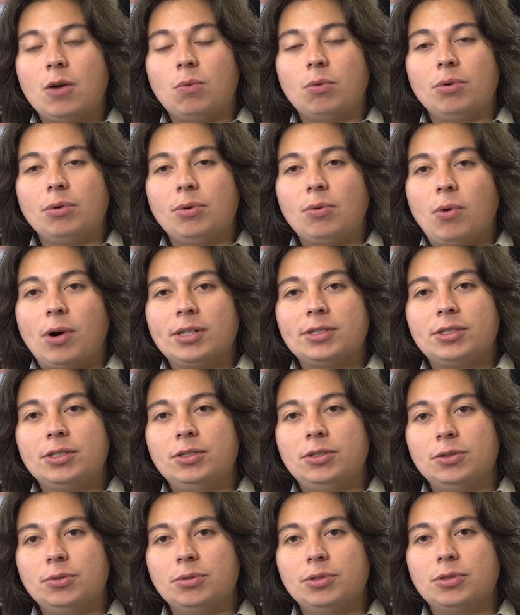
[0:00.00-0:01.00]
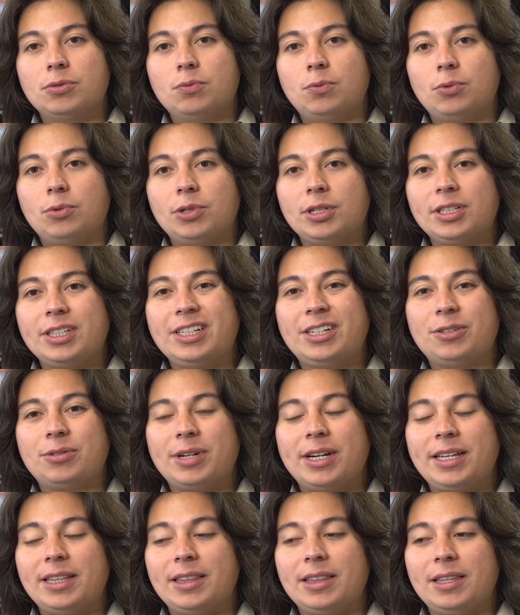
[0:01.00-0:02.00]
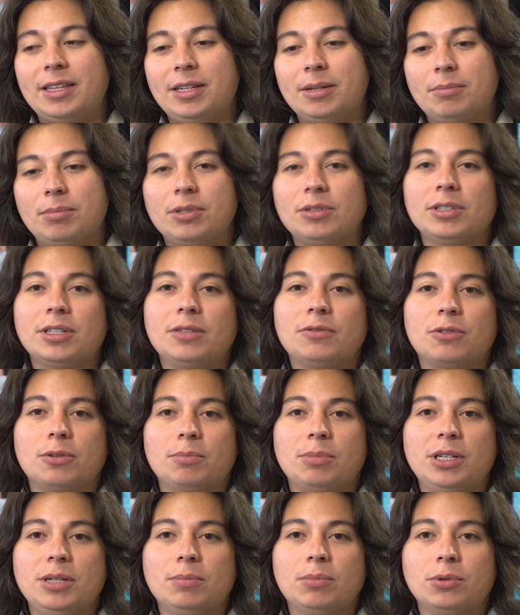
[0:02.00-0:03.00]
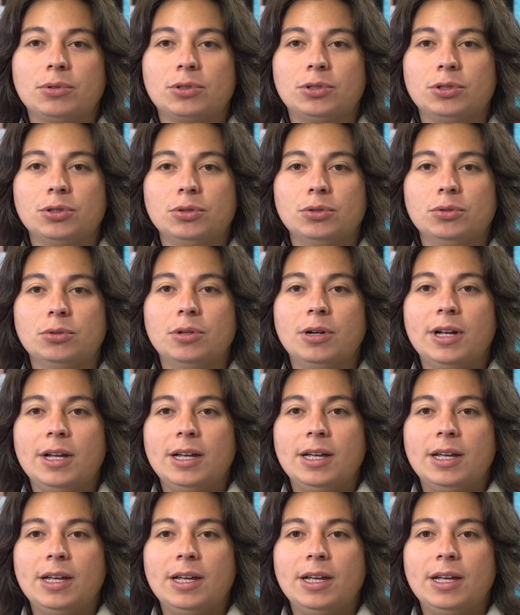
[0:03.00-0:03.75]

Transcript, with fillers: What we want to do is really create the ability for people to